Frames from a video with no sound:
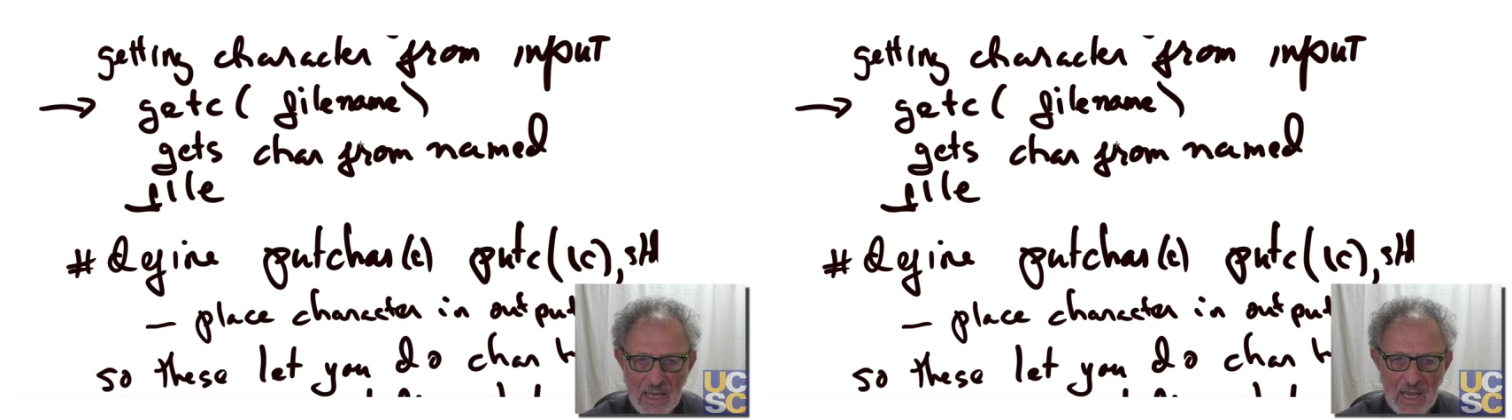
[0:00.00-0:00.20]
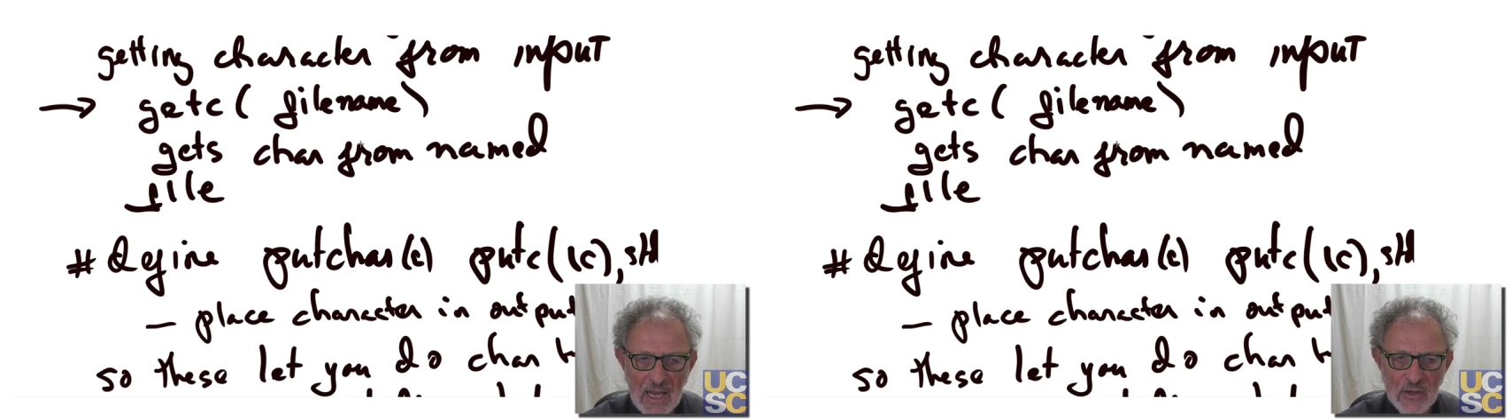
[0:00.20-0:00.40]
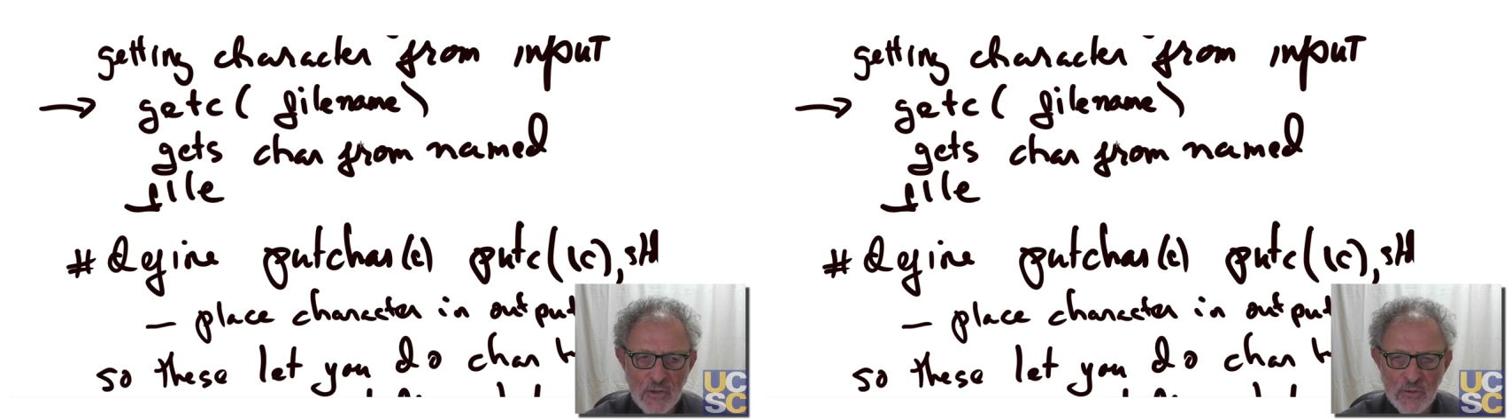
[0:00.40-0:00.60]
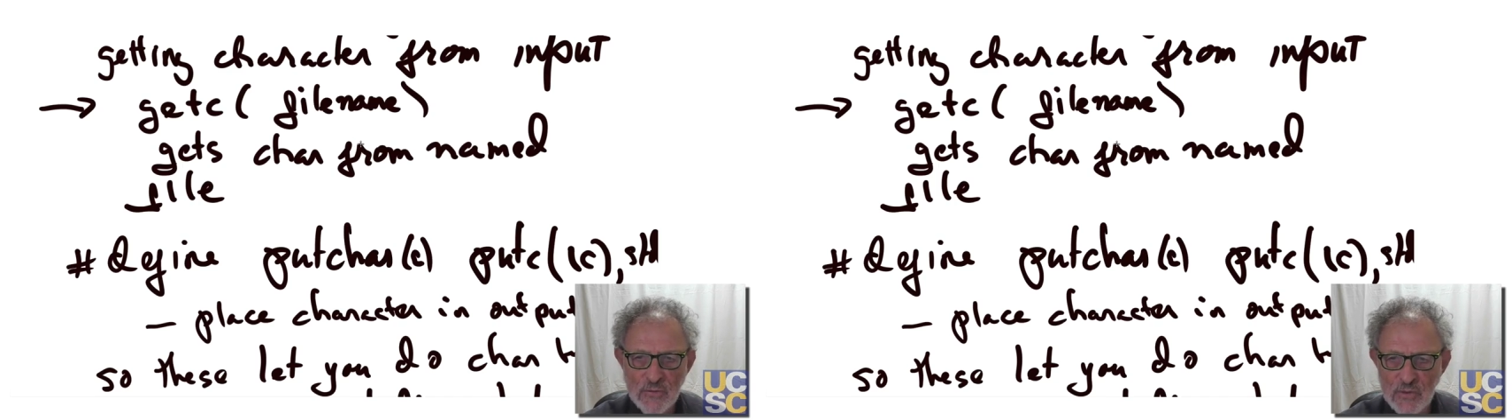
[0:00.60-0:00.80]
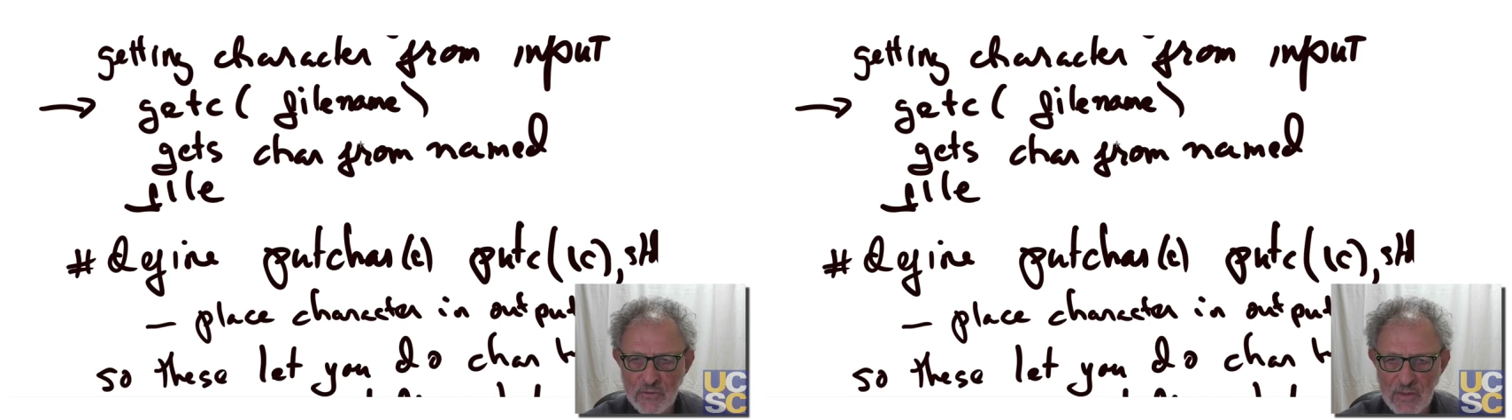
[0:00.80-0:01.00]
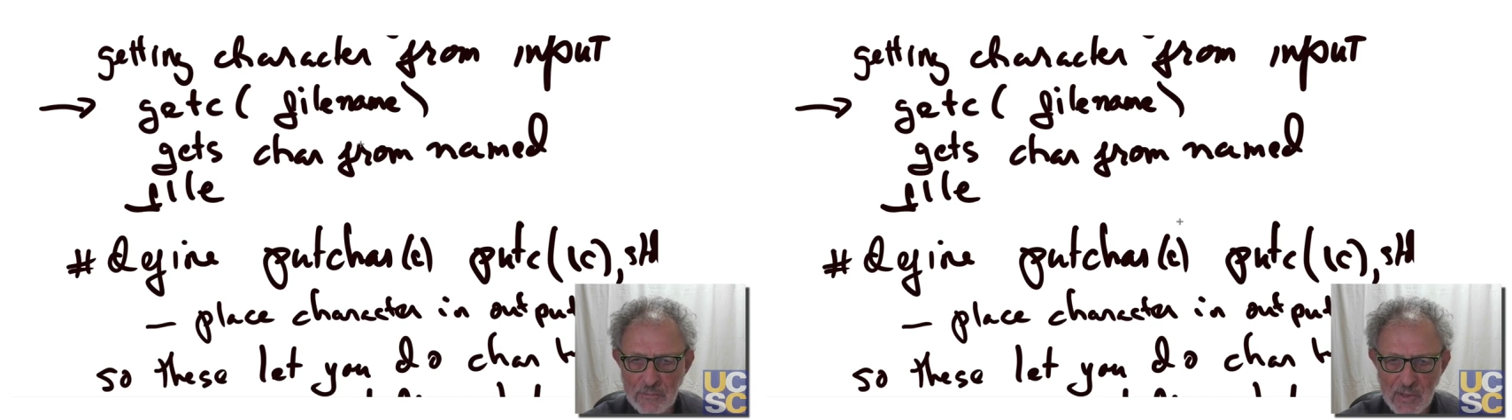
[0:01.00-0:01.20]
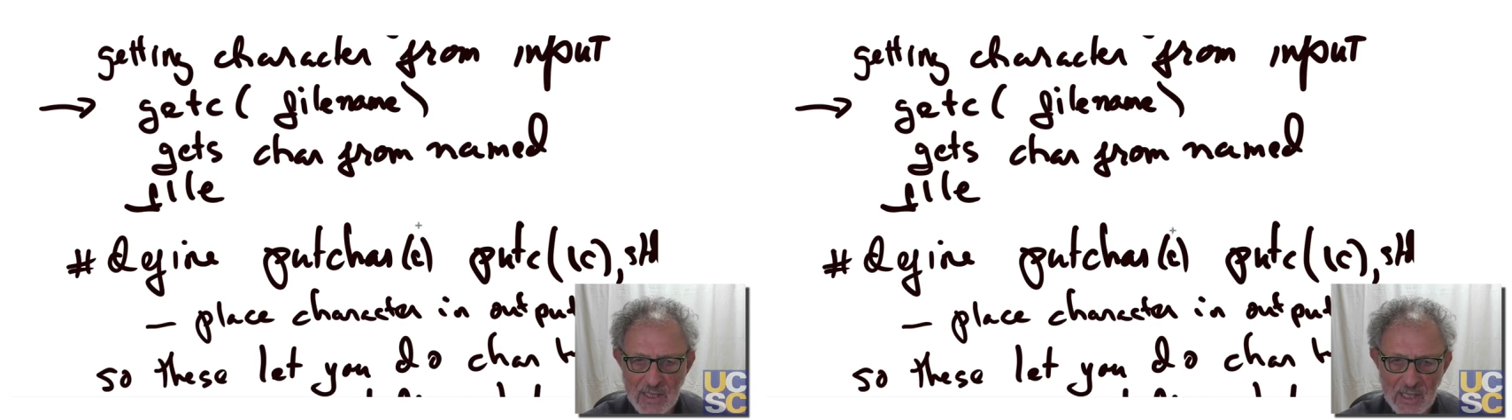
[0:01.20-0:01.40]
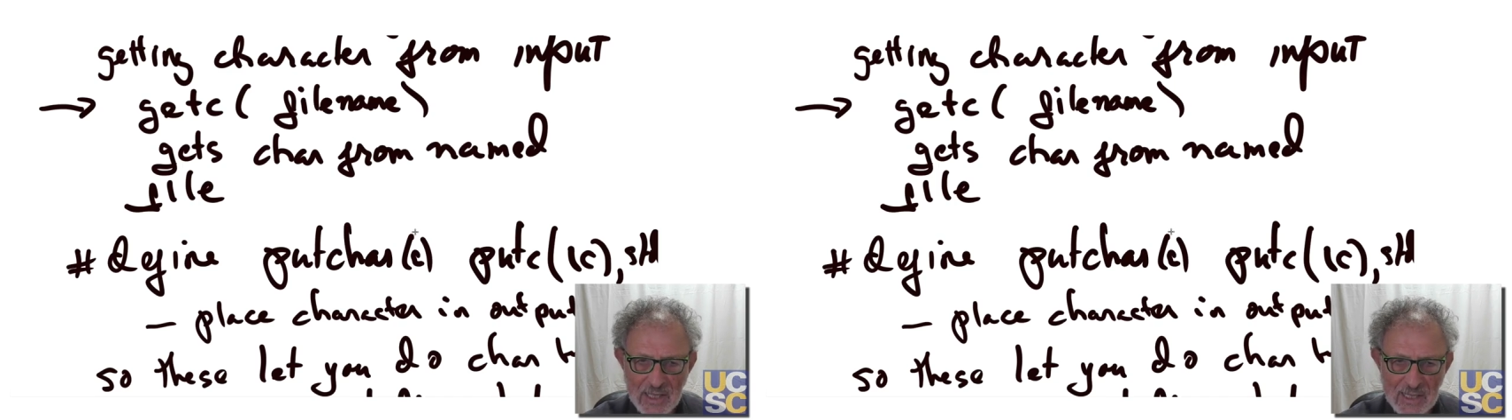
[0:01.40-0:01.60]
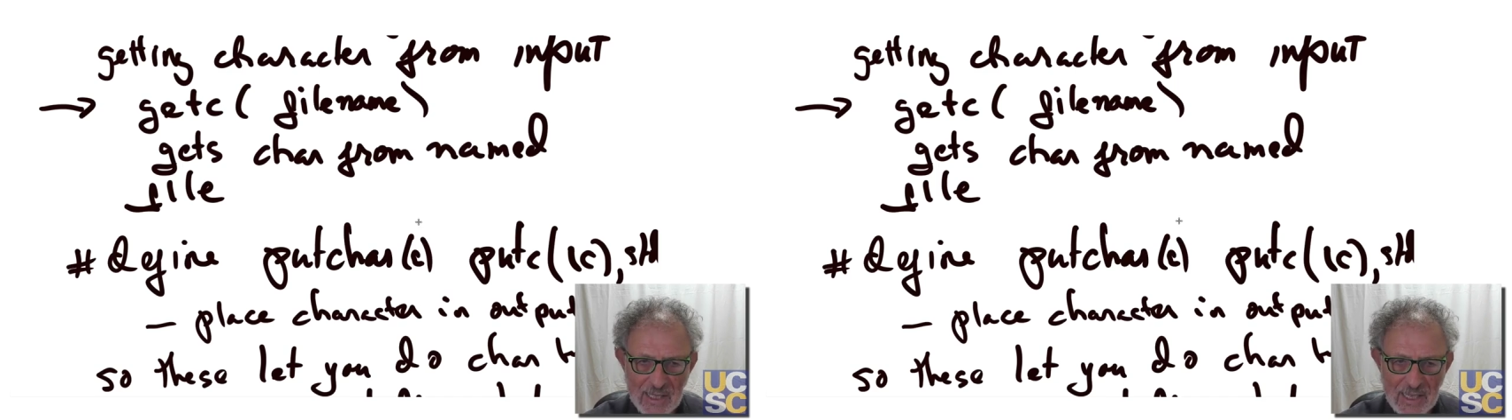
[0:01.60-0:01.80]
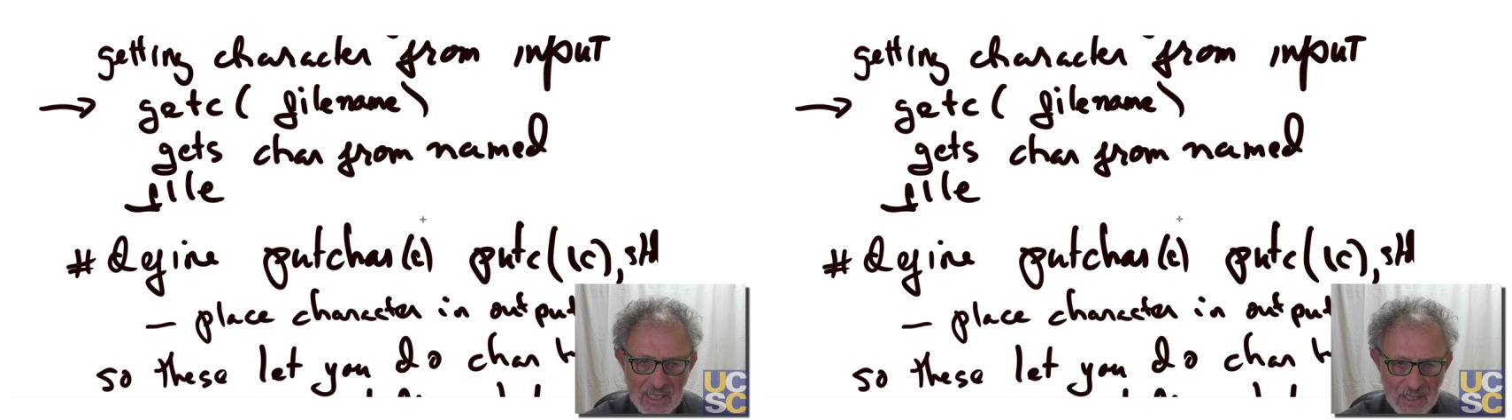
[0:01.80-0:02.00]
how useful something like
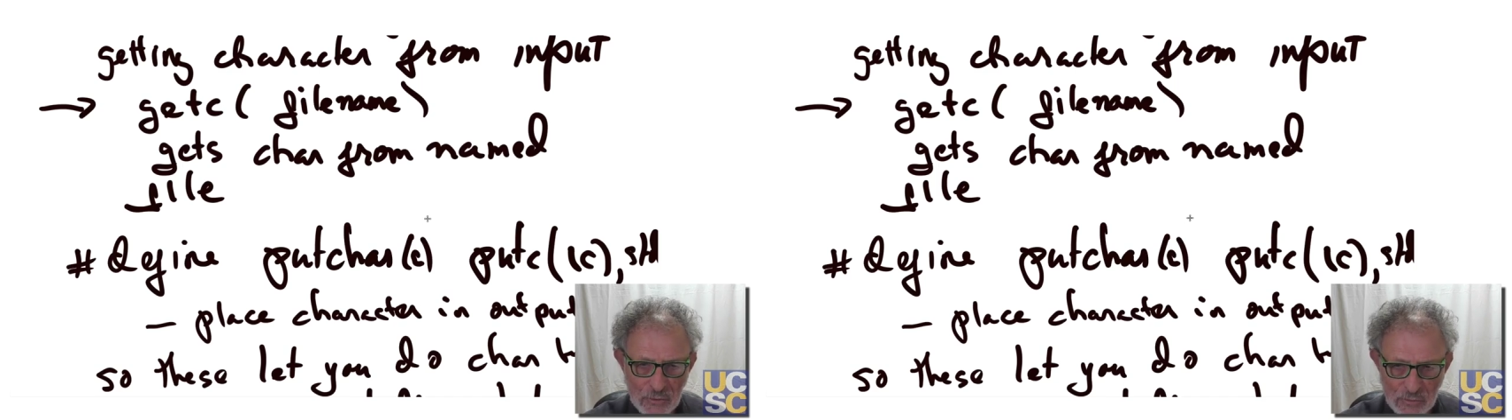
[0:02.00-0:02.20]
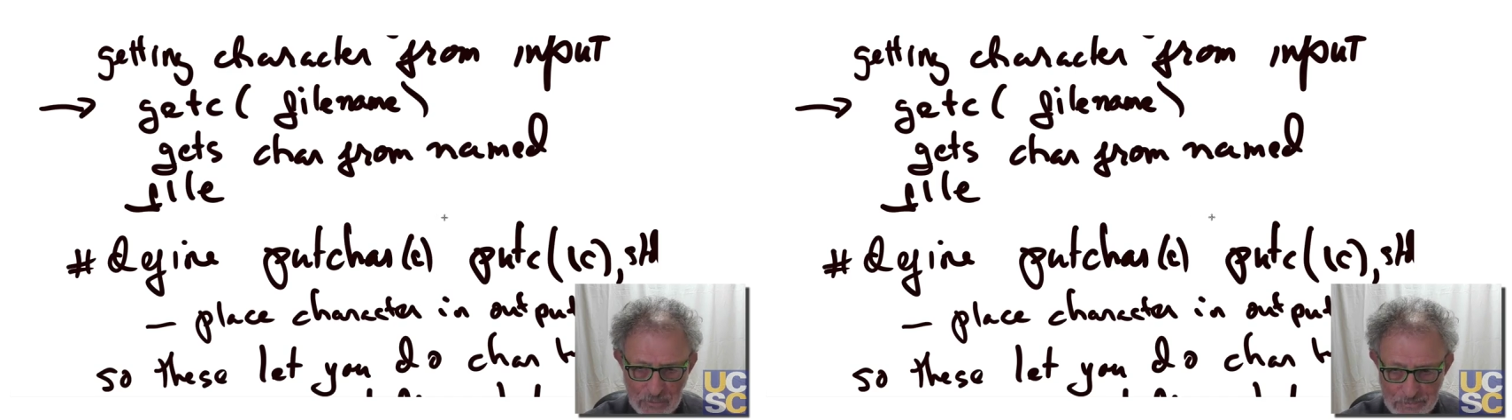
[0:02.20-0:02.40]
that is.